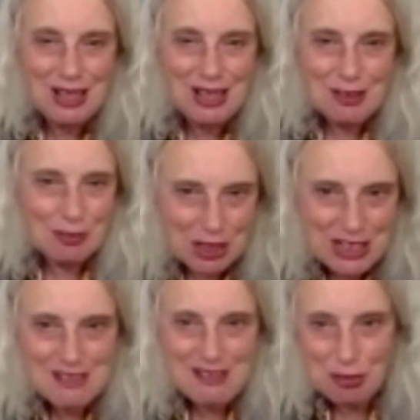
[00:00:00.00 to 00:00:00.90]
read
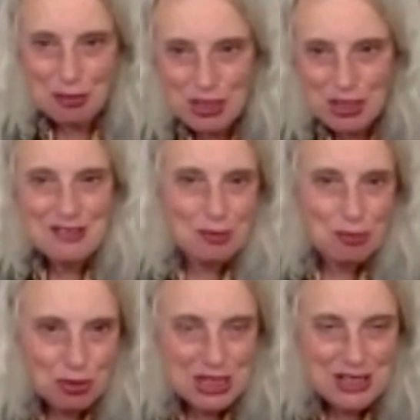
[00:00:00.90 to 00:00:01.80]
and read and
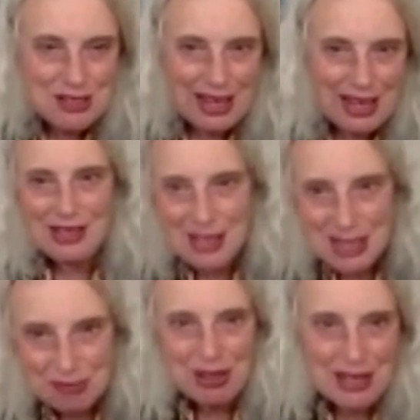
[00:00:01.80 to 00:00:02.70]
read and
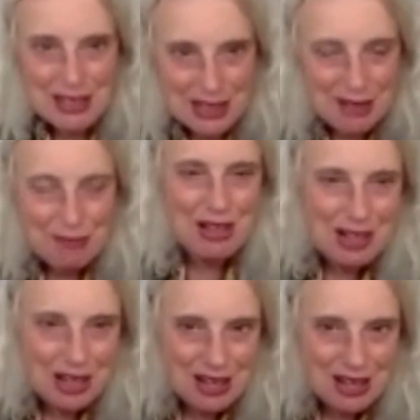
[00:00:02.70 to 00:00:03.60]
live and live and
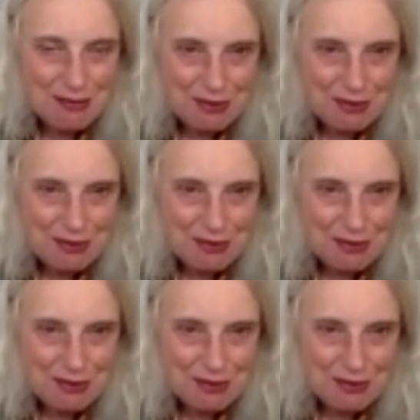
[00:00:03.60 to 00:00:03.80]
live